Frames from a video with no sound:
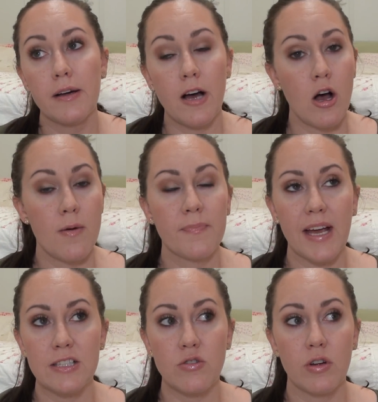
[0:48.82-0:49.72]

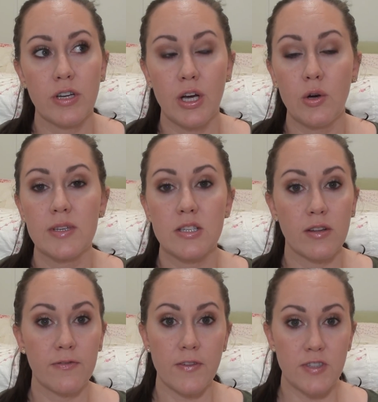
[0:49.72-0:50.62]
As you all know, it's
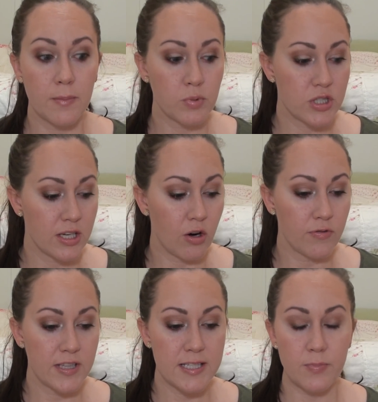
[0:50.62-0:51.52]
only 15%
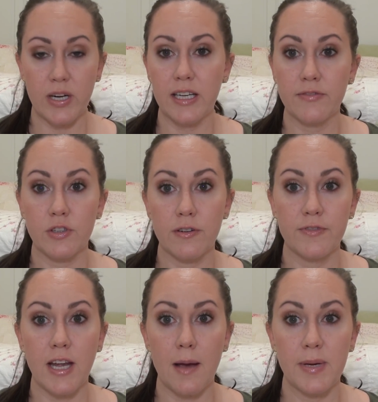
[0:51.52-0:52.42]
off in the spring if you're a
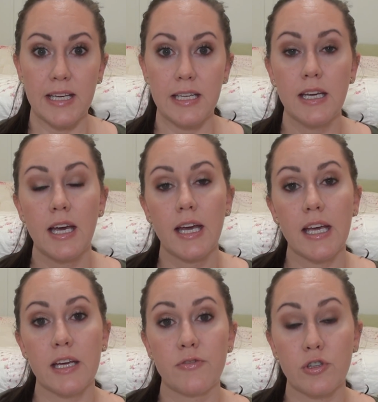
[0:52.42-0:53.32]
VIB.
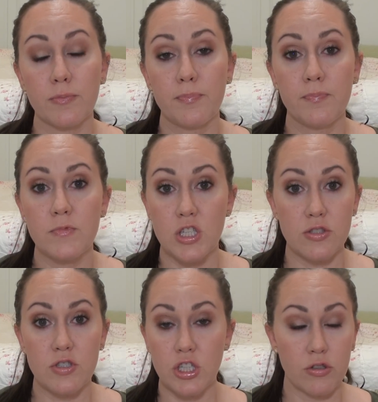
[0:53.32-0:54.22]
If you're
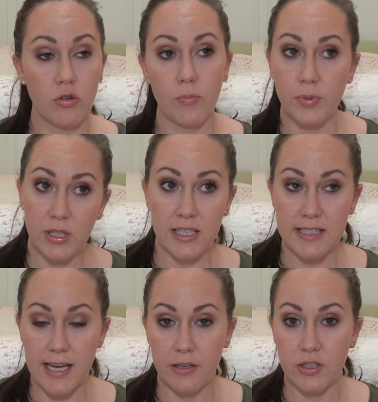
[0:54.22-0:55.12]
just general beauty
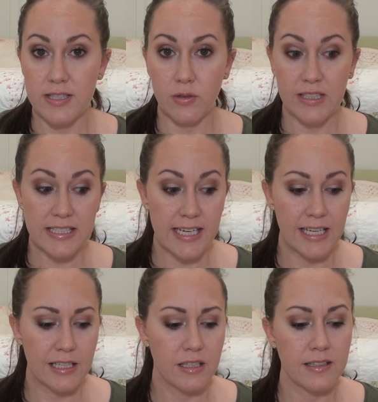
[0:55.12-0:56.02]
insider, it's only
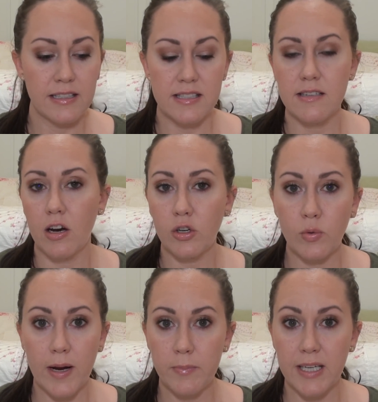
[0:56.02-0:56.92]
10. It's not a
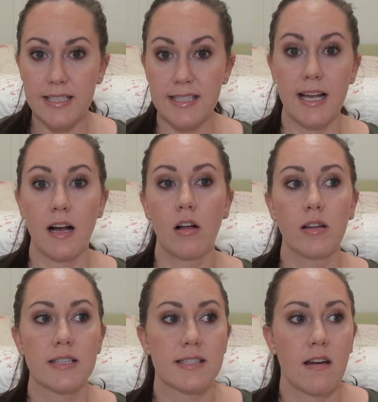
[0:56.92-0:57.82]
great big sell.
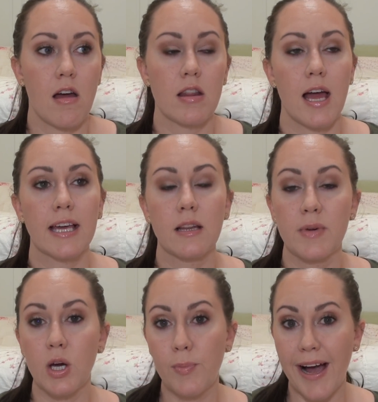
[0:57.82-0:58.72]
It's not like, let me
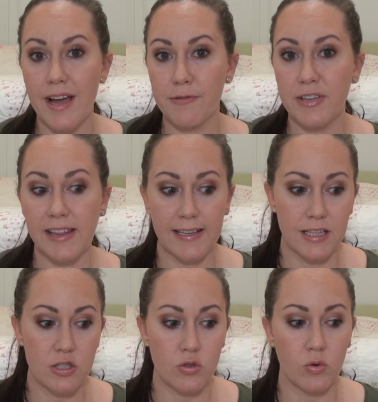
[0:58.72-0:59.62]
go buy everything in the
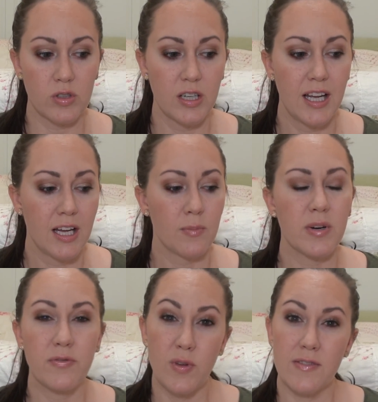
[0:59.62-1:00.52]
store. But
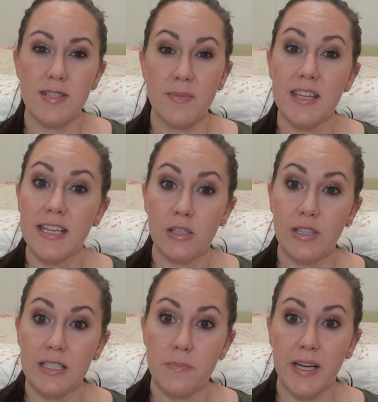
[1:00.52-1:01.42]
if you have something that you
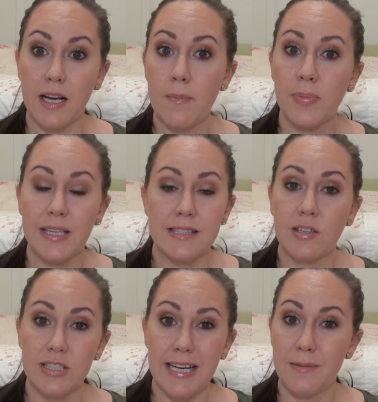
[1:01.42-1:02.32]
need to pick up, it's a
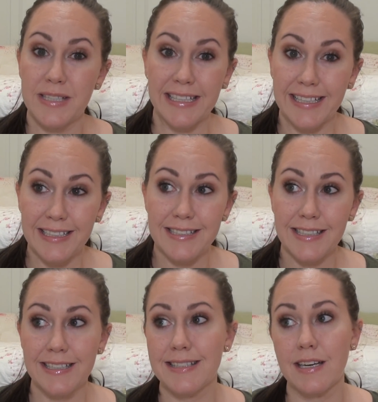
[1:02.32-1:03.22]
good time to get it
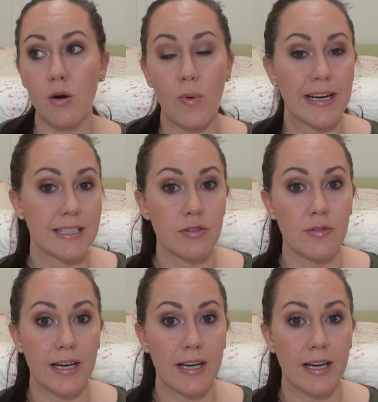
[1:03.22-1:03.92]
instead of waiting till